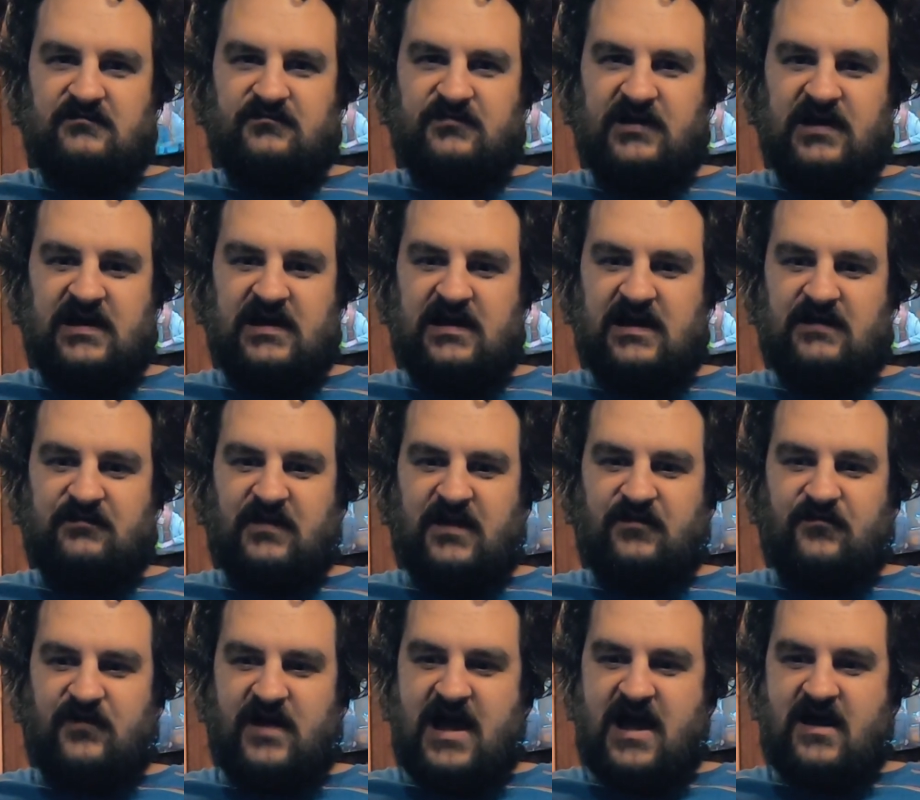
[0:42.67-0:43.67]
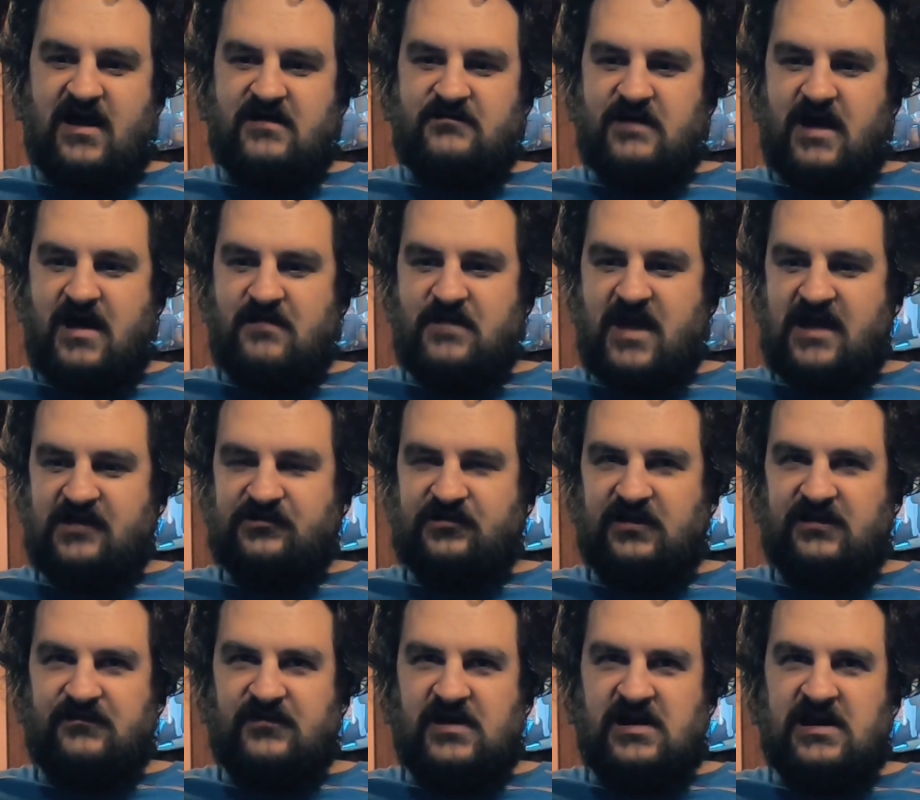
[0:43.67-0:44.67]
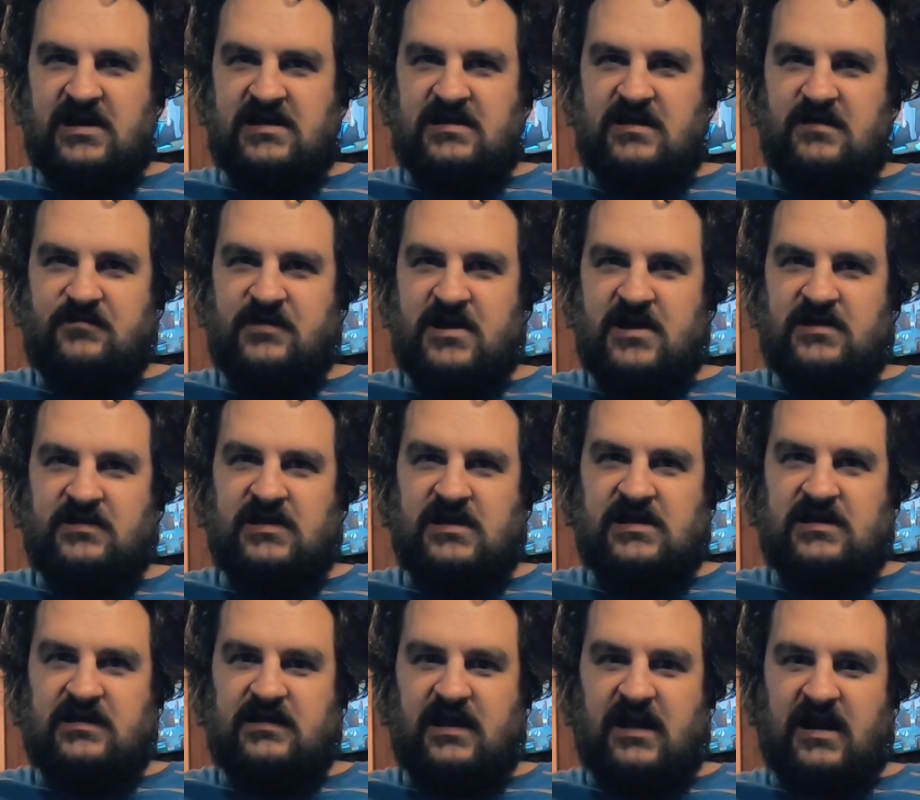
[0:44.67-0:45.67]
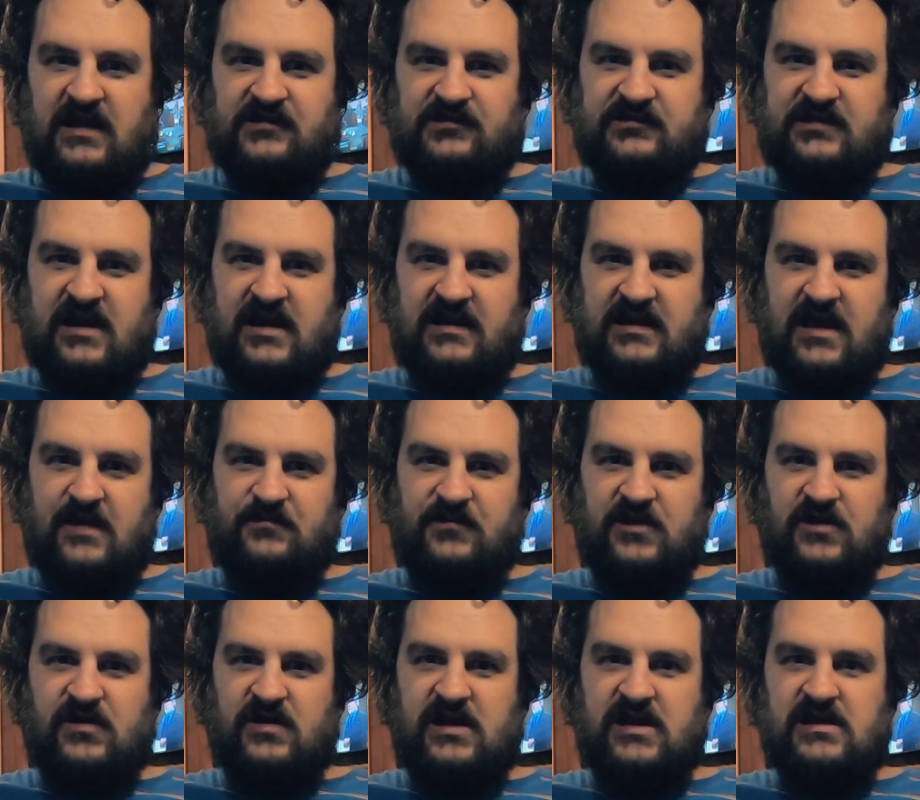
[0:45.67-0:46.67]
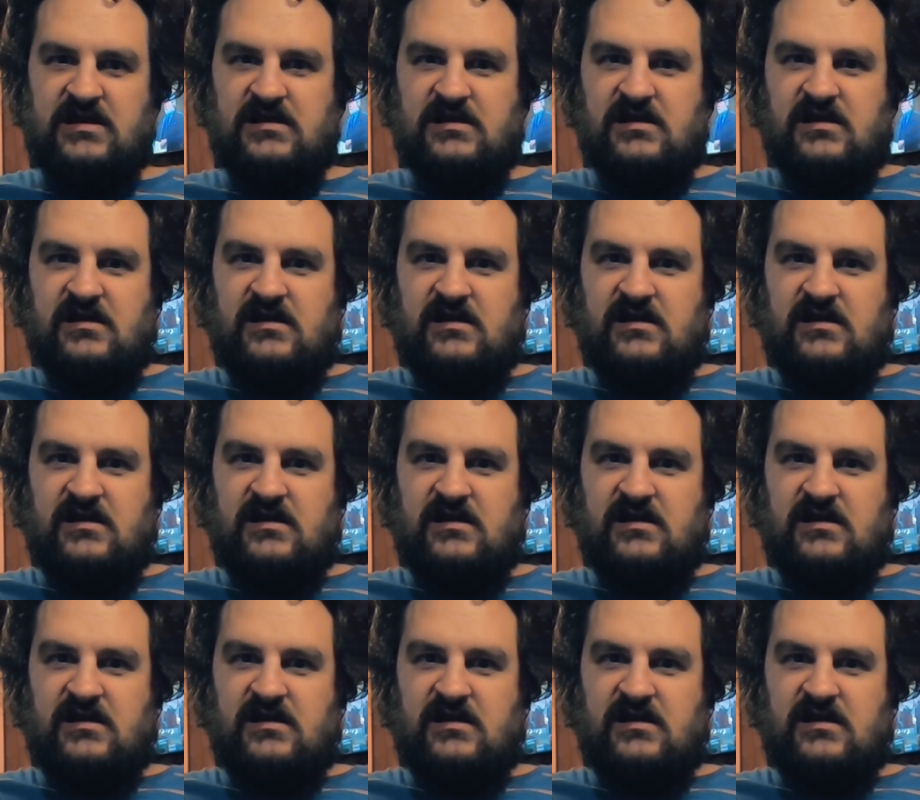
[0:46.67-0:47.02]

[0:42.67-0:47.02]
But I'm like, wow, I'm actually funny, apparently. And I just kind of kept doing it.